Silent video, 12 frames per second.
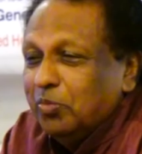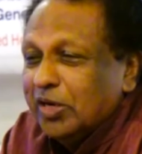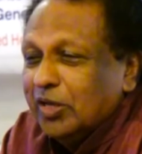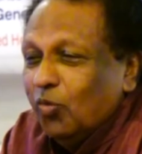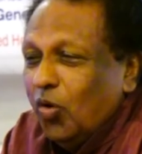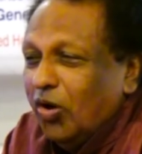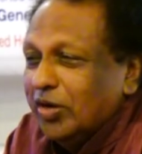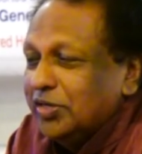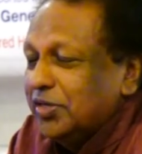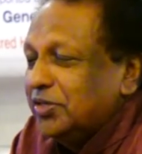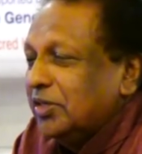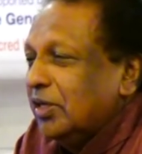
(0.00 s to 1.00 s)
build a wall,
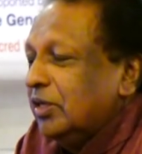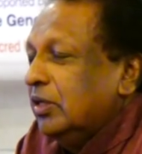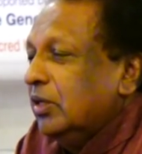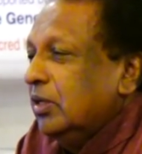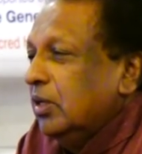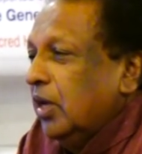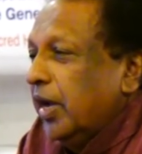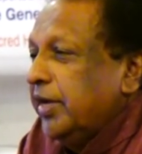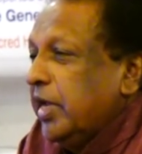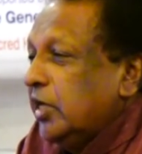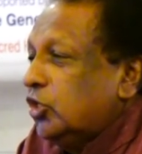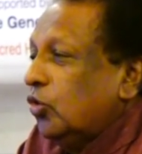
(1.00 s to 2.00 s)
etc. And
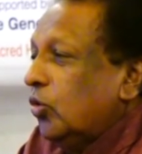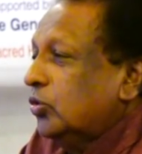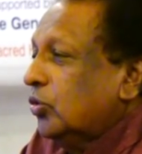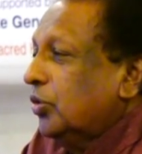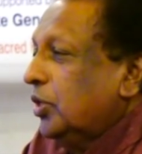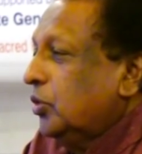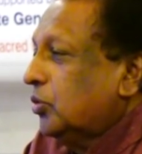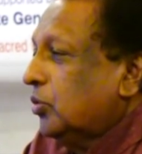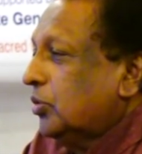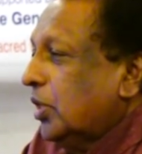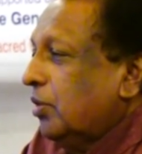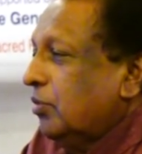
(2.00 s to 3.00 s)
NATO also, he used to
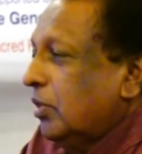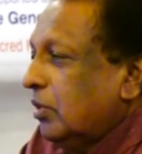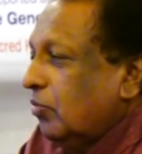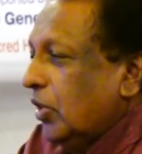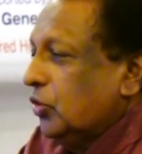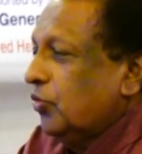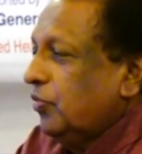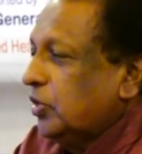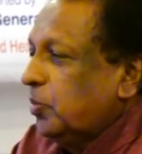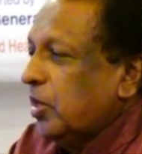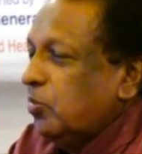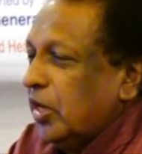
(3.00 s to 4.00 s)
say, well, why should we
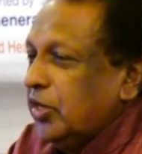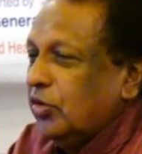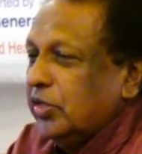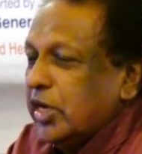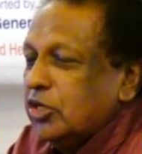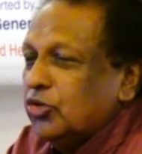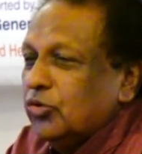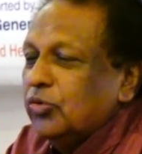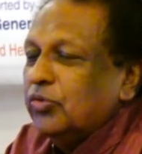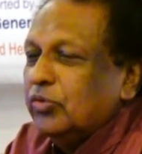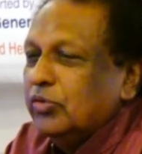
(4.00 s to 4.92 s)
spend money on NATO?